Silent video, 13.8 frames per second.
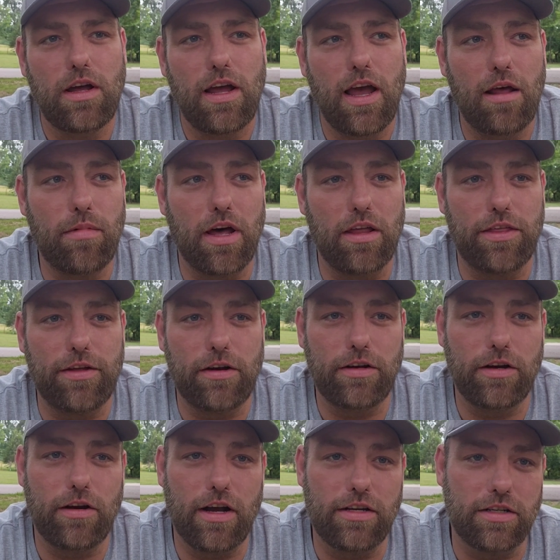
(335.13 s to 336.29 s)
And by the third
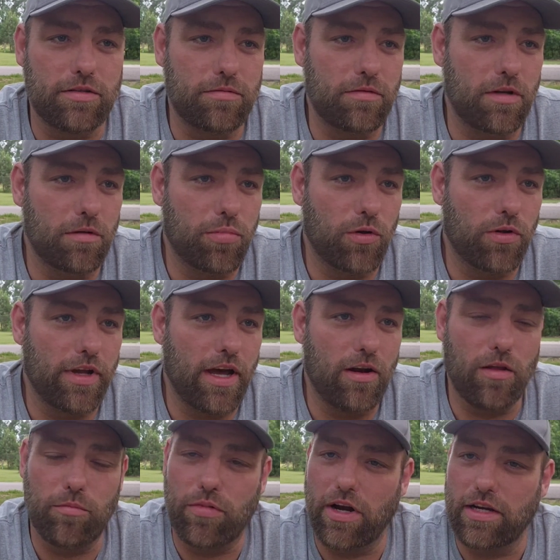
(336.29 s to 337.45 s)
year, I just pulled out
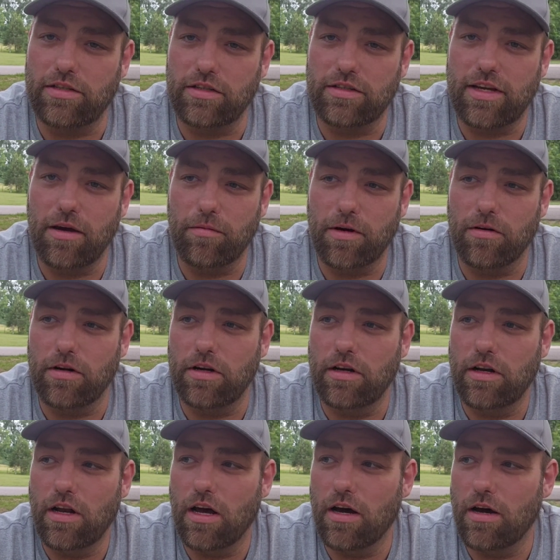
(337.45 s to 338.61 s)
all the brakes and just kept going.
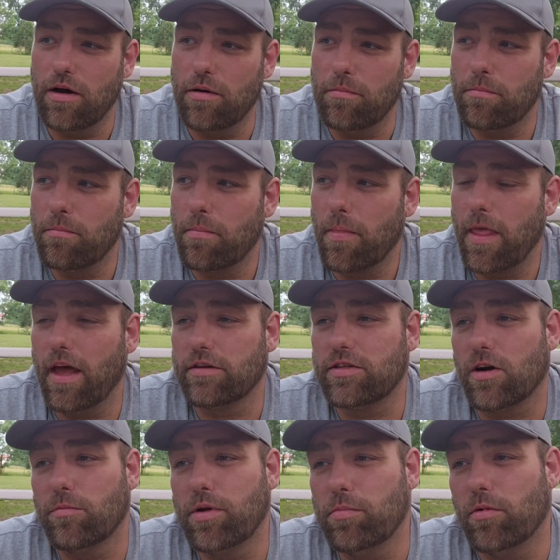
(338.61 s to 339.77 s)
And I
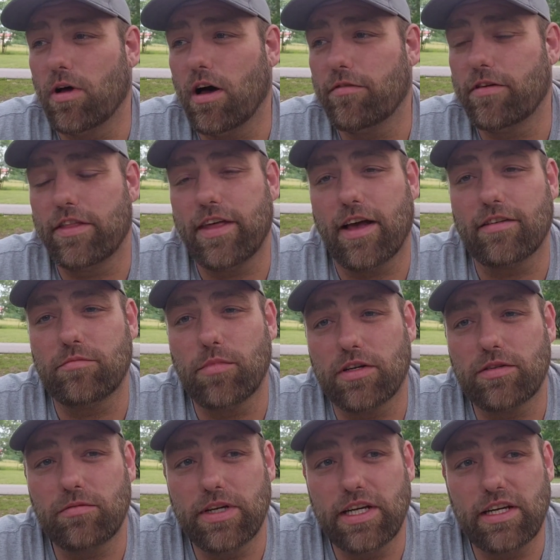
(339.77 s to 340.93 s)
started people off at
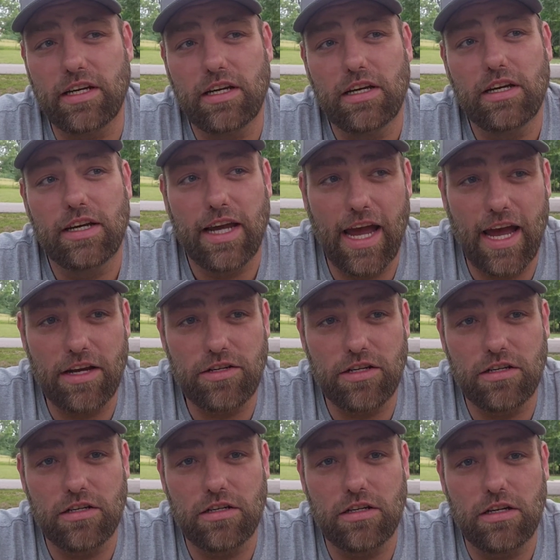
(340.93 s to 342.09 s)
$1,000 a week, cash.
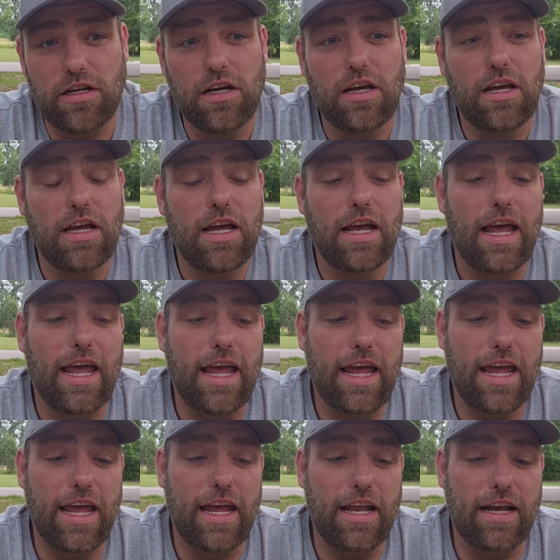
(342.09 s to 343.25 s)

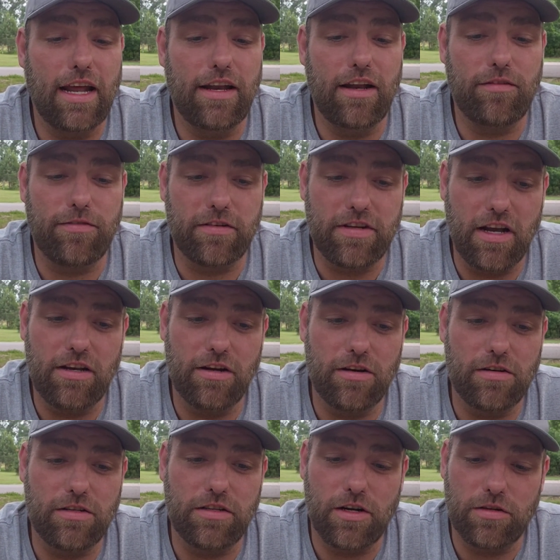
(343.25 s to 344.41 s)
And I did it for 10
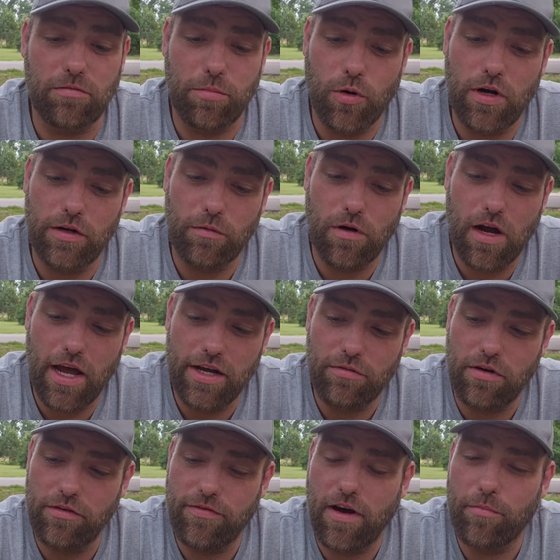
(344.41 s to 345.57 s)
years. And there was a point to where I had
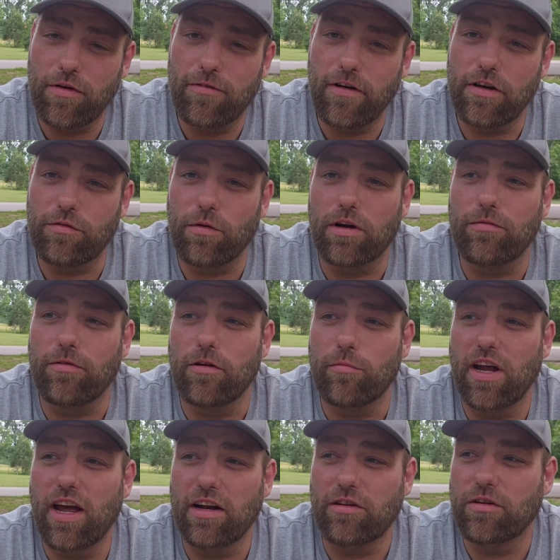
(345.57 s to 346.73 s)
25 of my friends working for
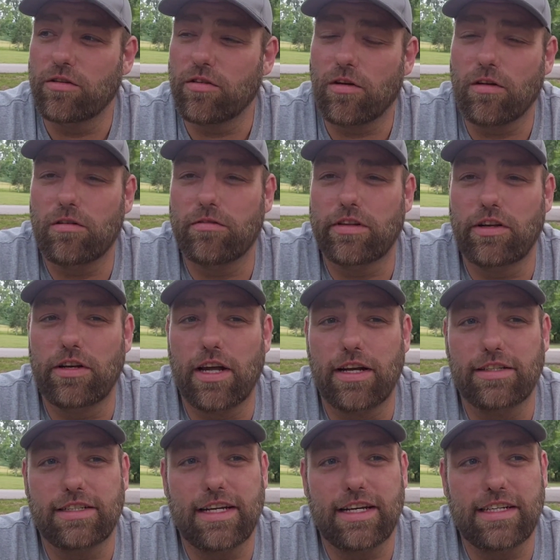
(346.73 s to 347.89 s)
me. I had crews all over the
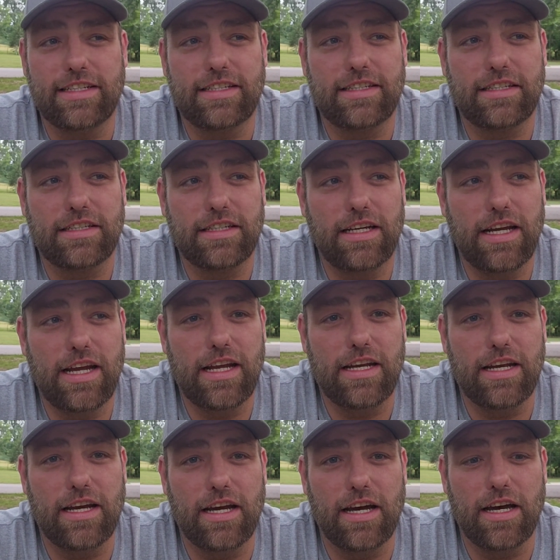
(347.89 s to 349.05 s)
United States and
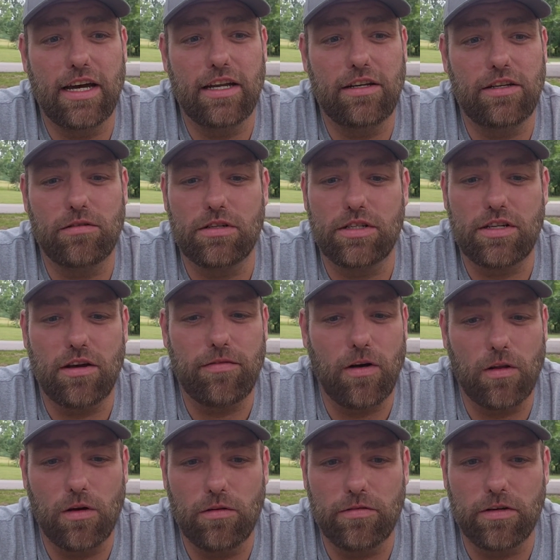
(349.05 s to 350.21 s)
doing stuff
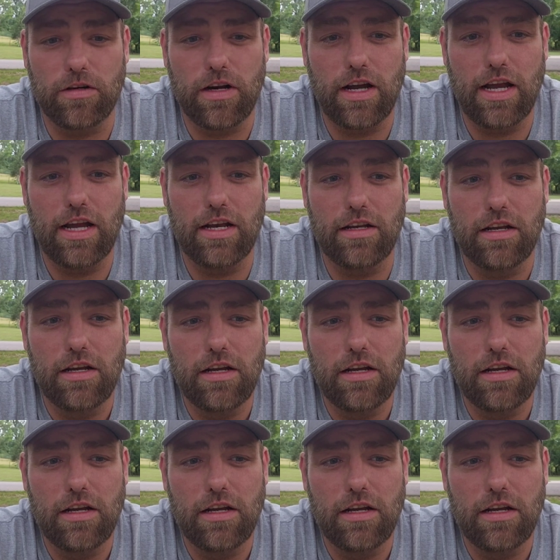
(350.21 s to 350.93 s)
all over. And